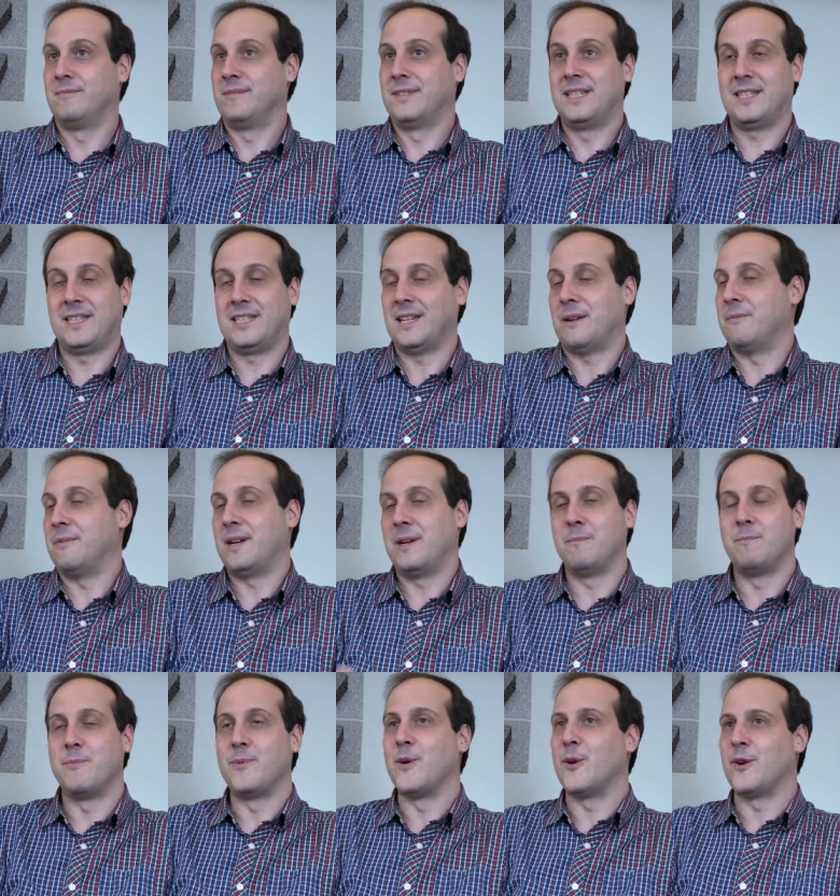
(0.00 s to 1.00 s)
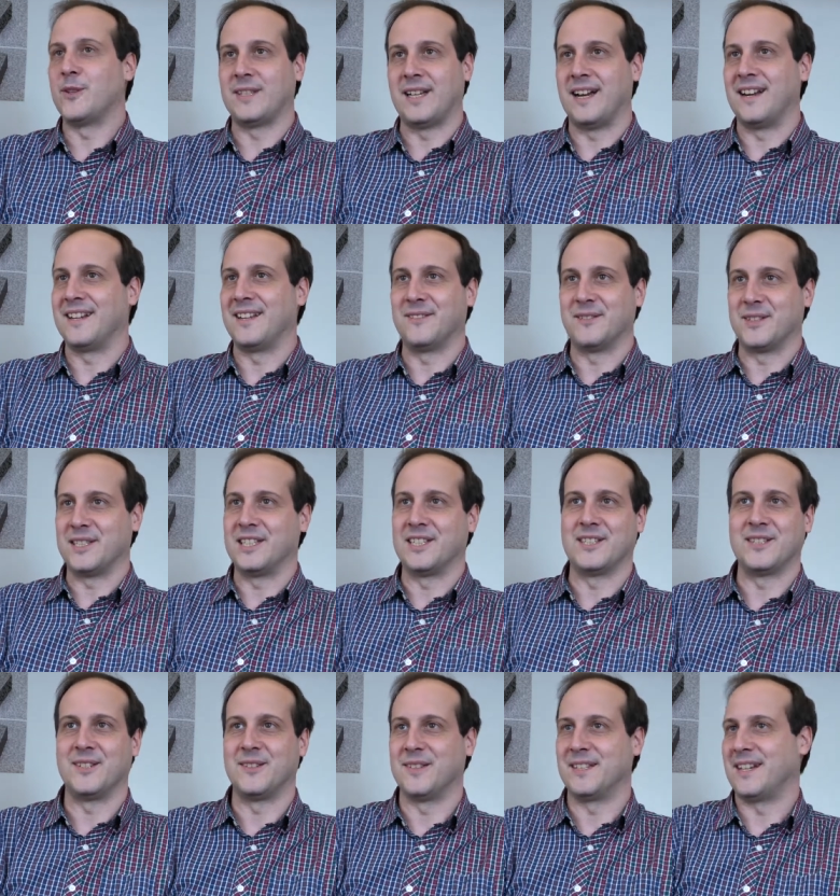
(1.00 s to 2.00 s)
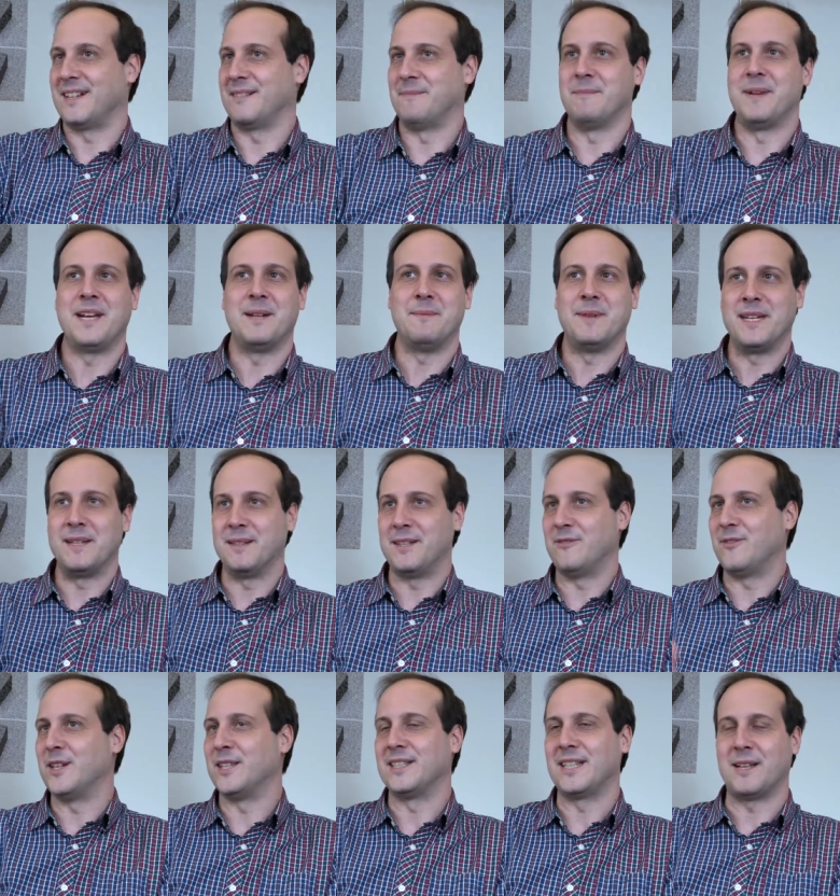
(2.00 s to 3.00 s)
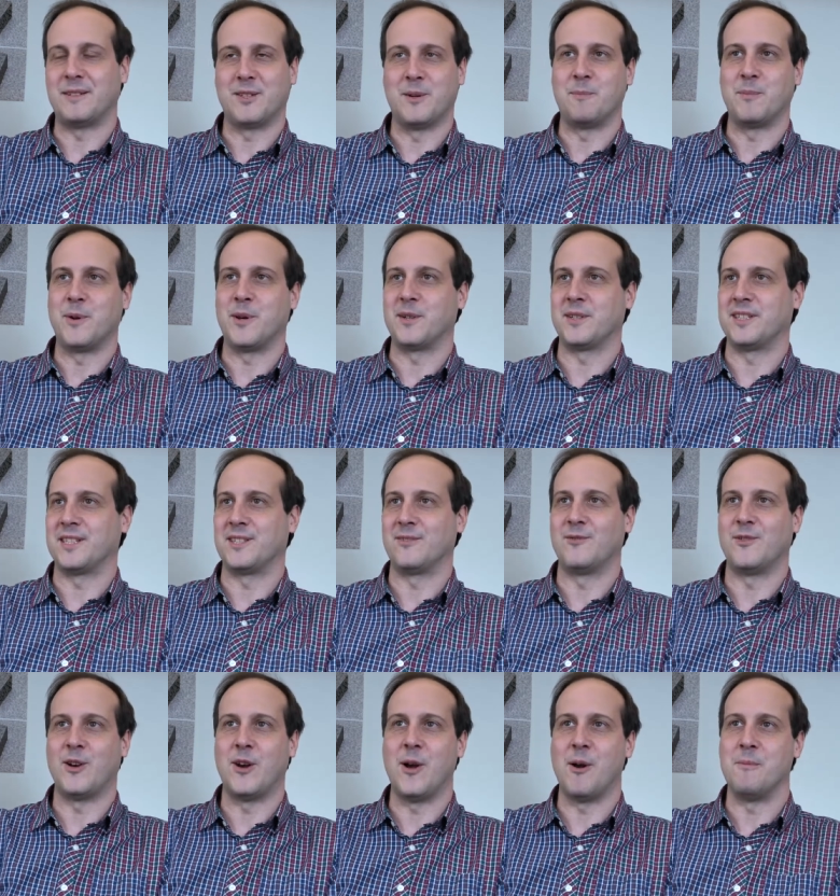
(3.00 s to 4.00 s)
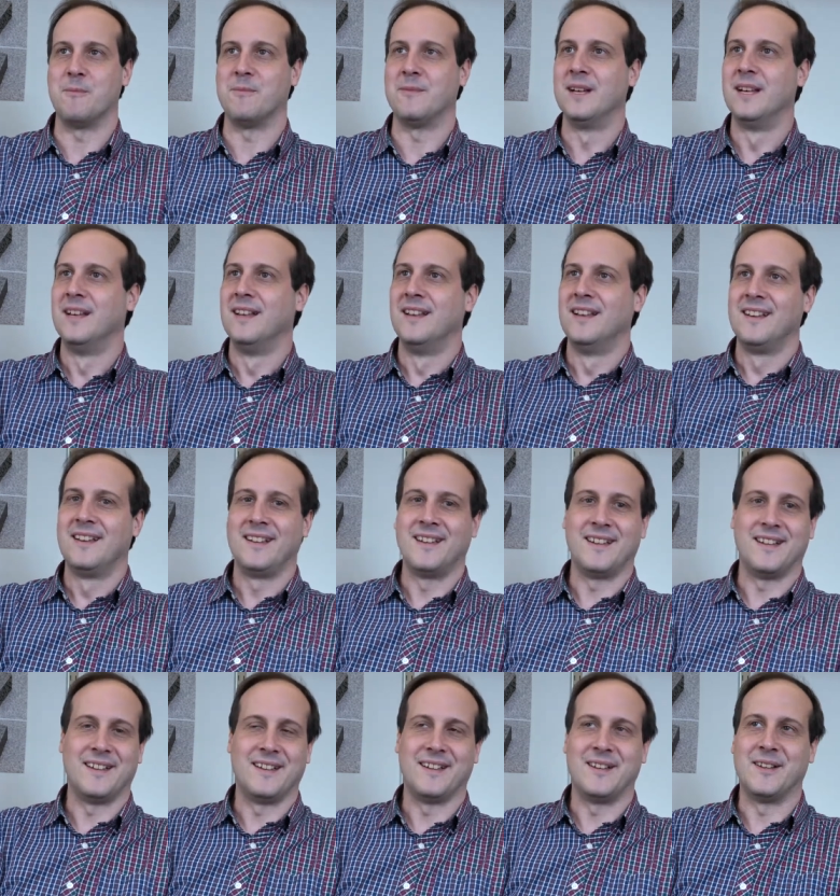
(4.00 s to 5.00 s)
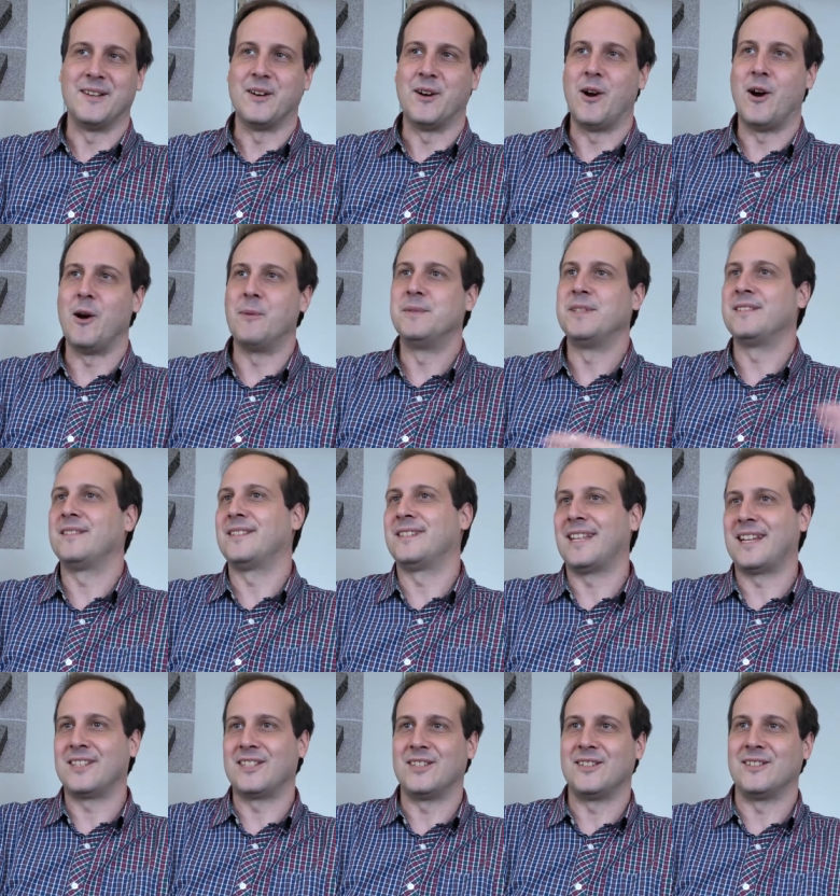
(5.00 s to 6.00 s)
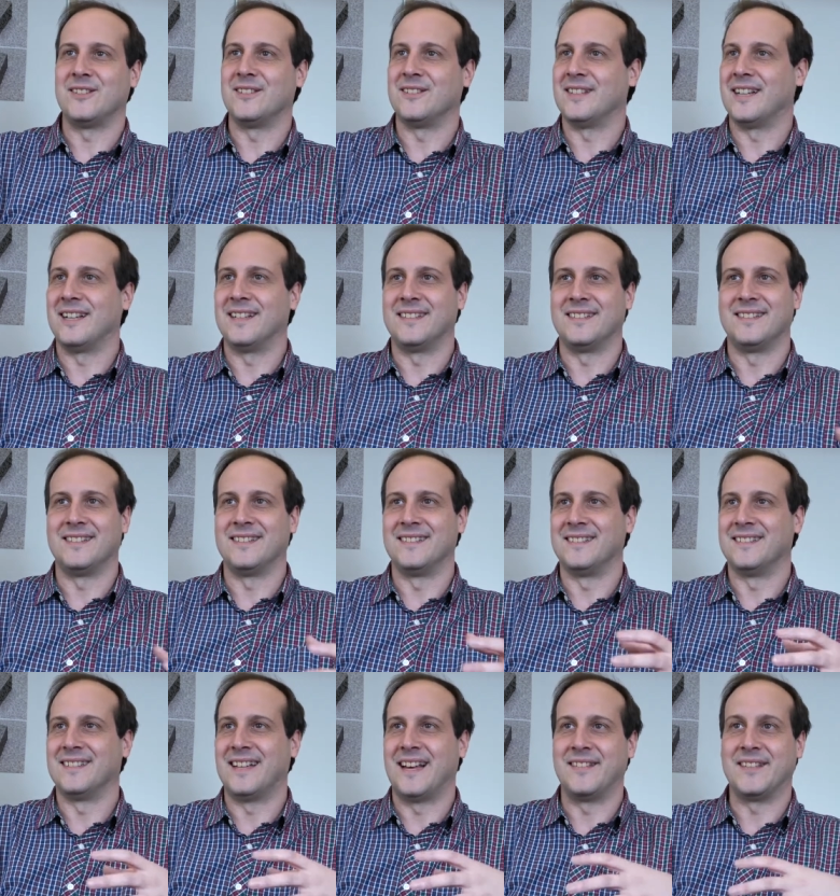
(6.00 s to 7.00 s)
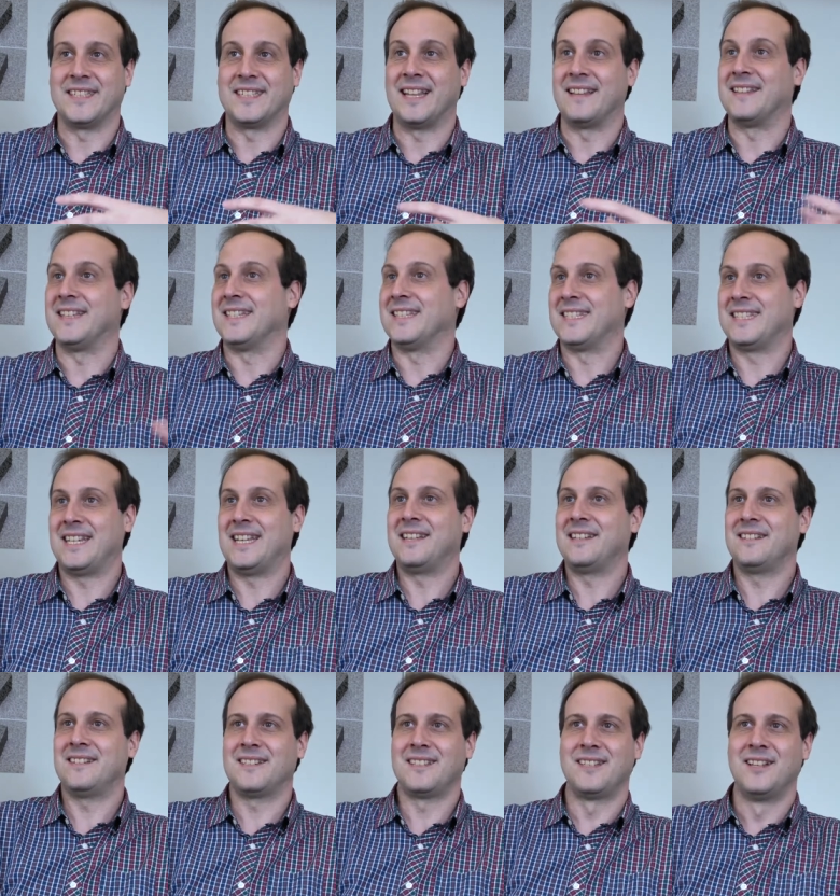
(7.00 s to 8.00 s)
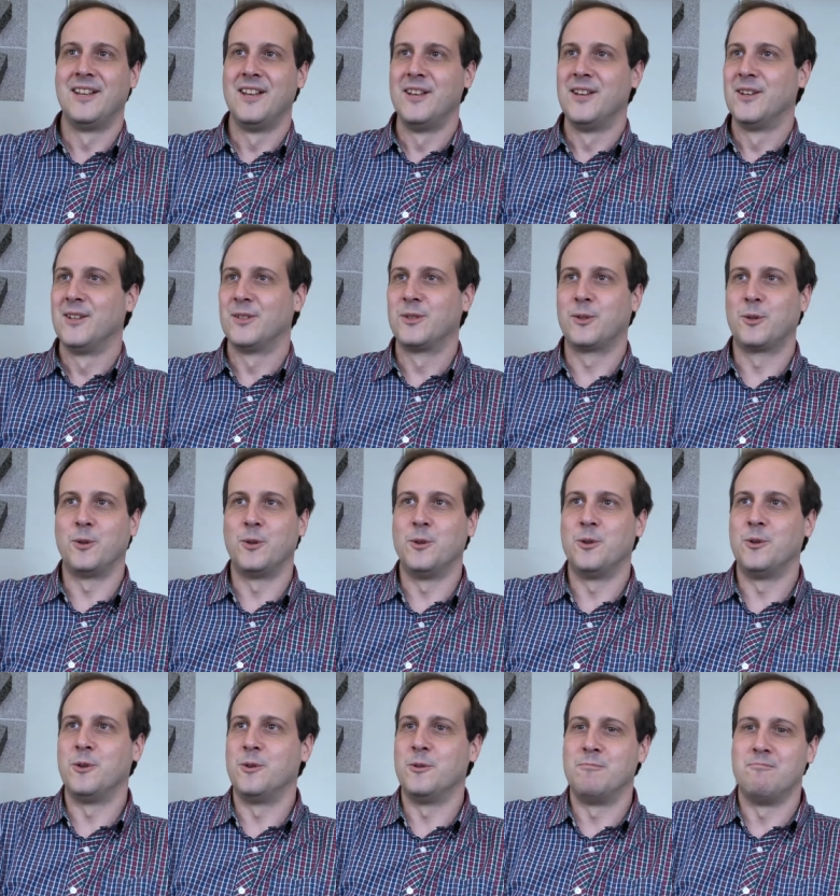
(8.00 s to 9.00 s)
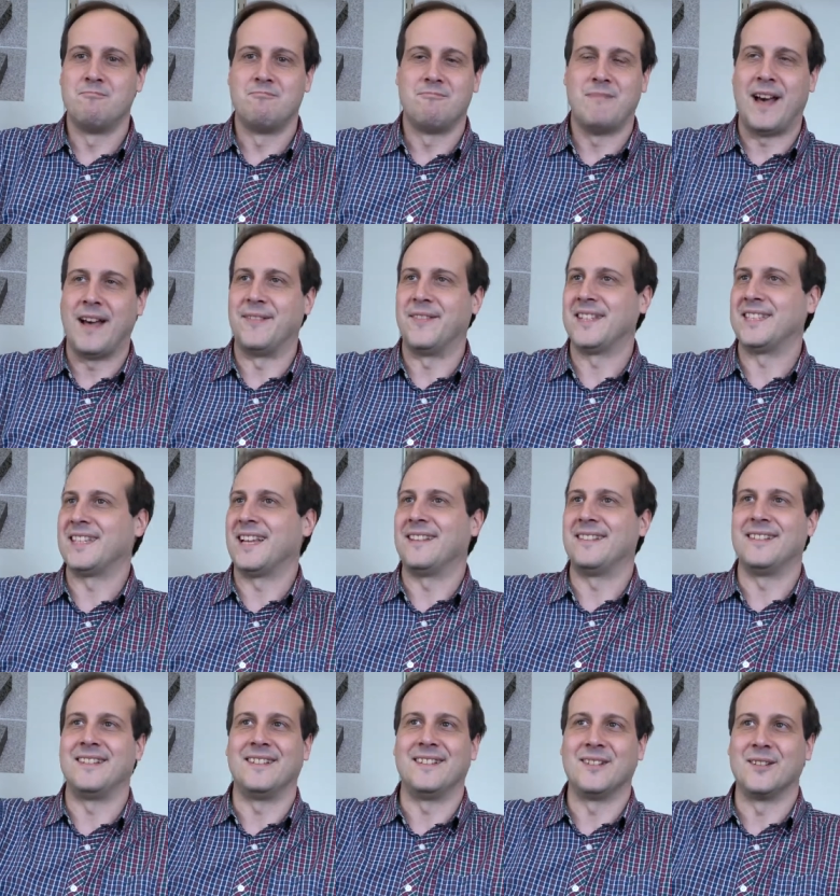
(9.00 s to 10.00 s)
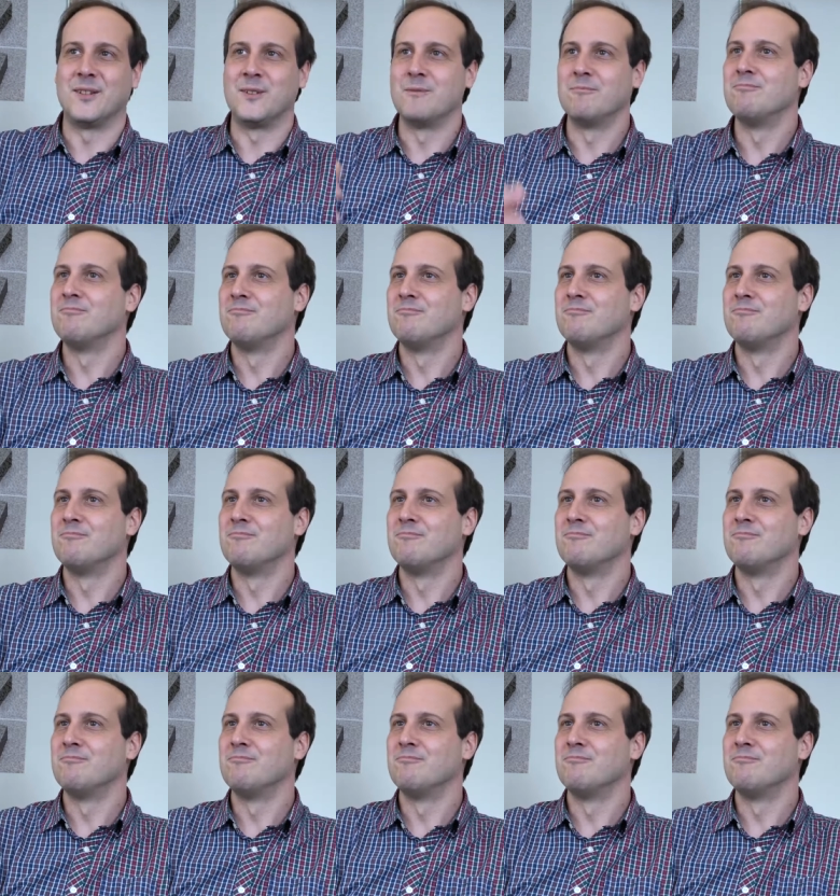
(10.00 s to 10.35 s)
this is a very broad area of research, so there are many, many different types of projects from uh, object detection and understanding scenes to understanding